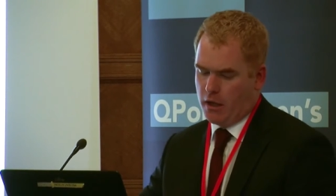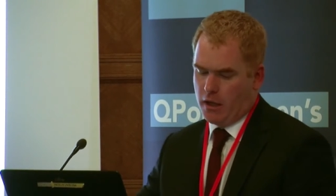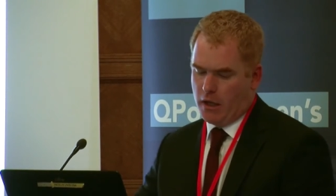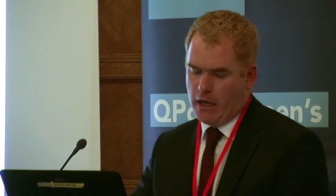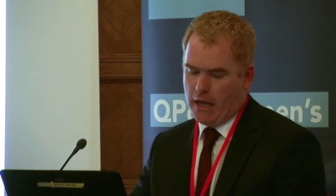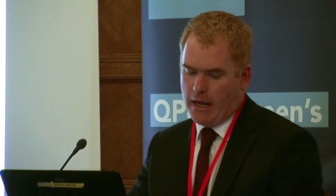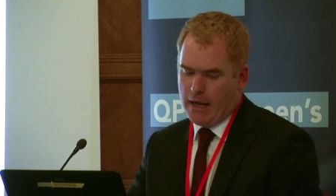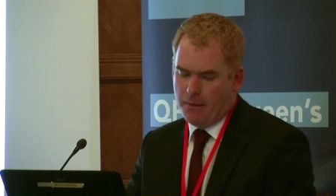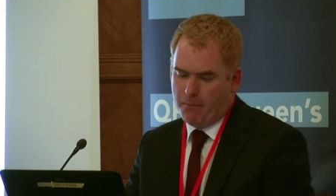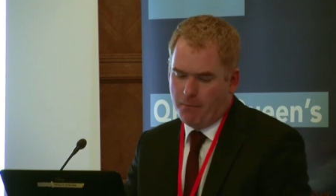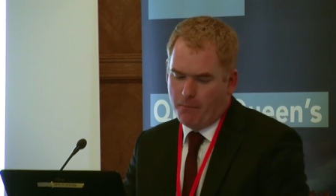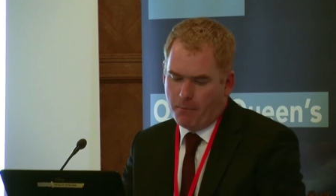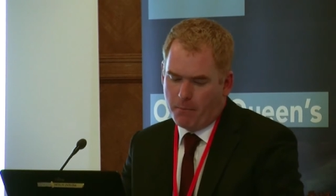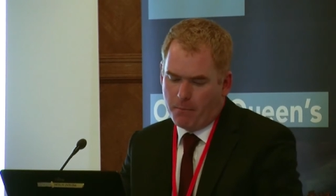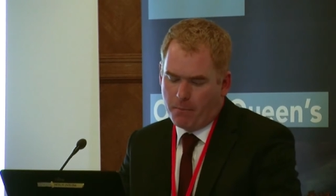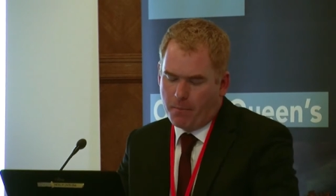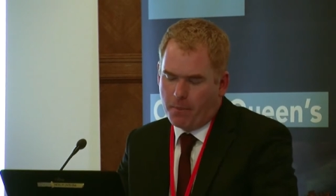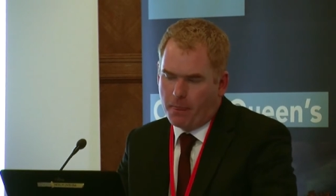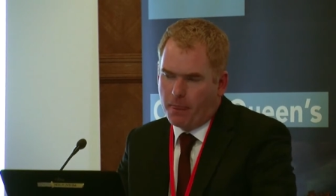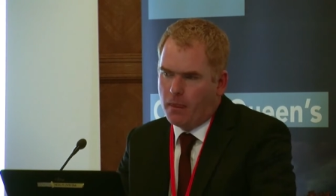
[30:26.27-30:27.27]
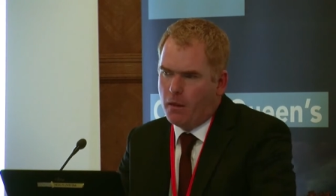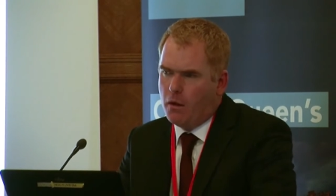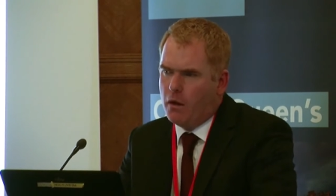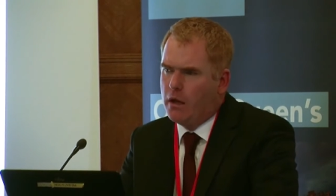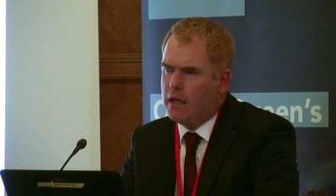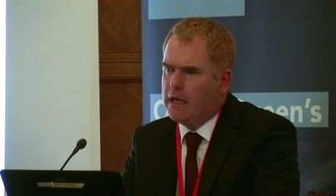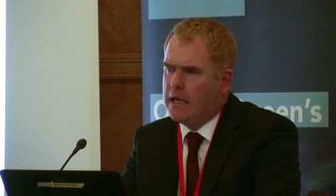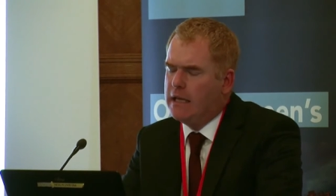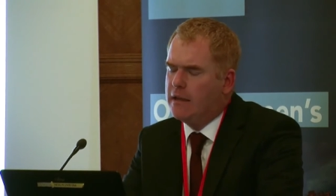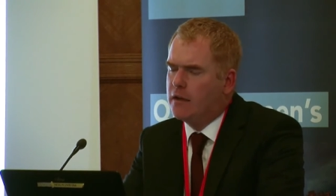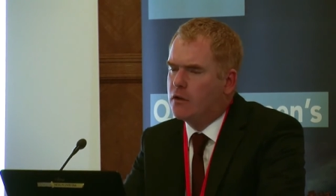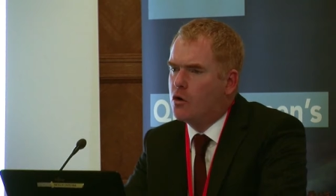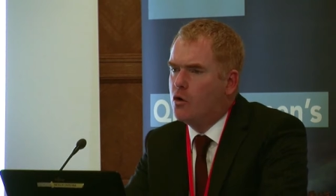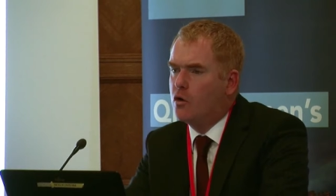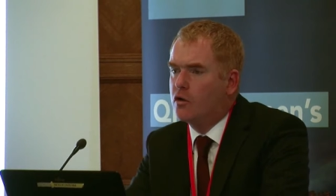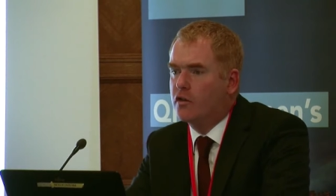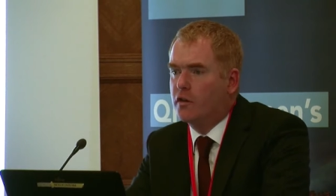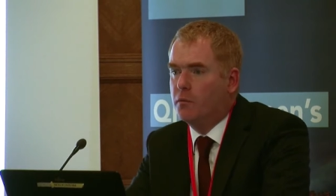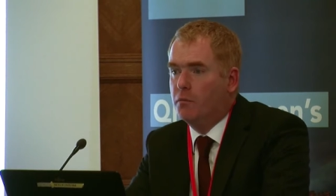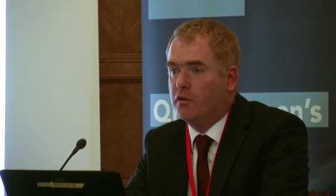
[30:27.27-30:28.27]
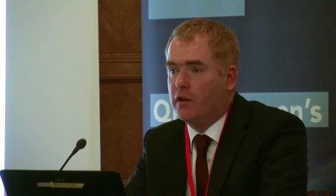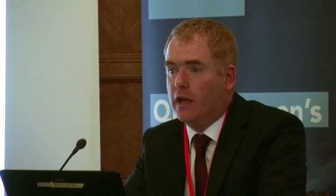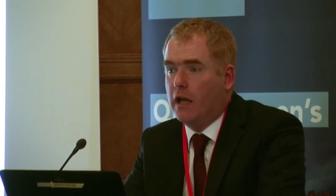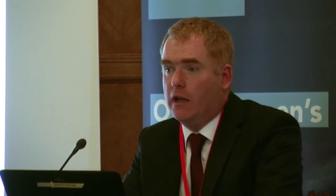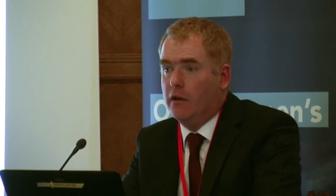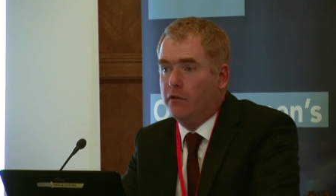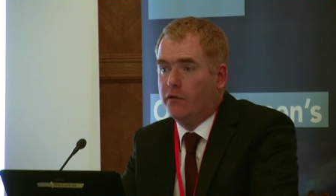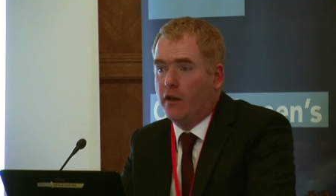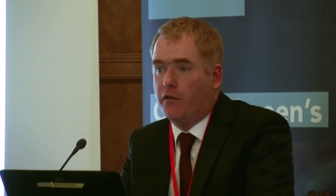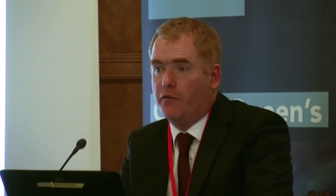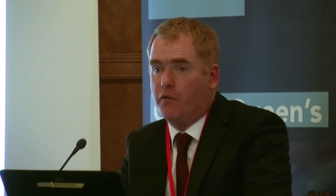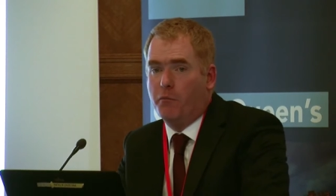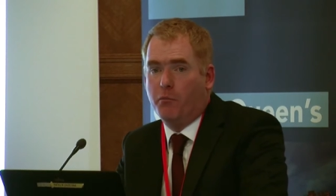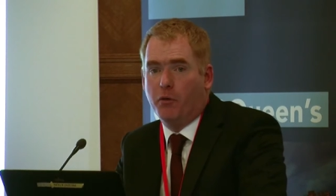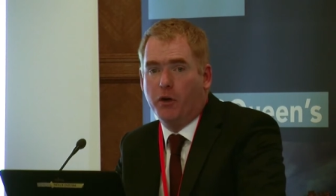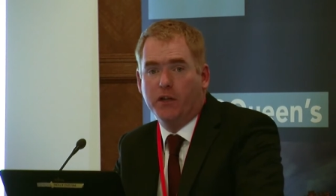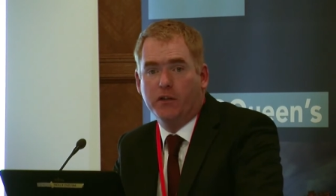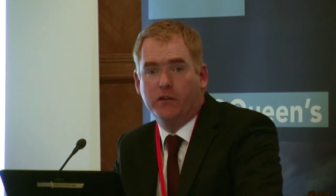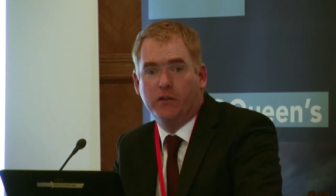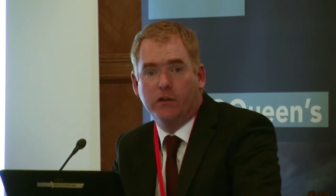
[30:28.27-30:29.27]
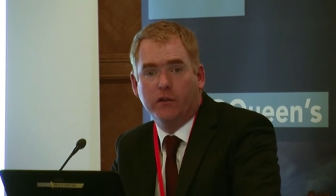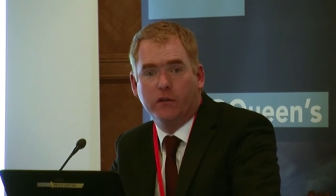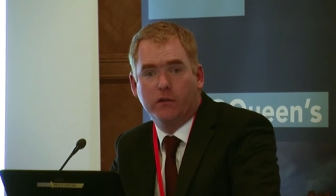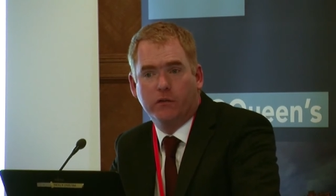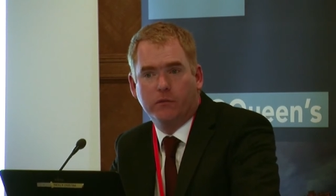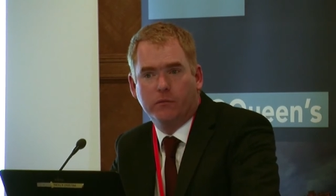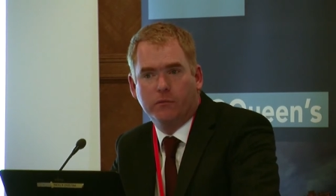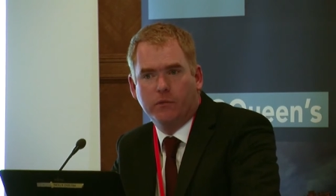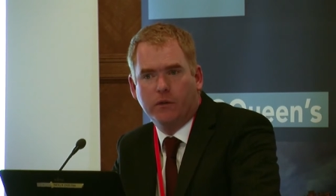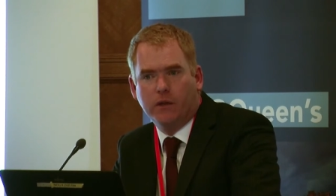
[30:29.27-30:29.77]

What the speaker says: the courts themselves have embraced it.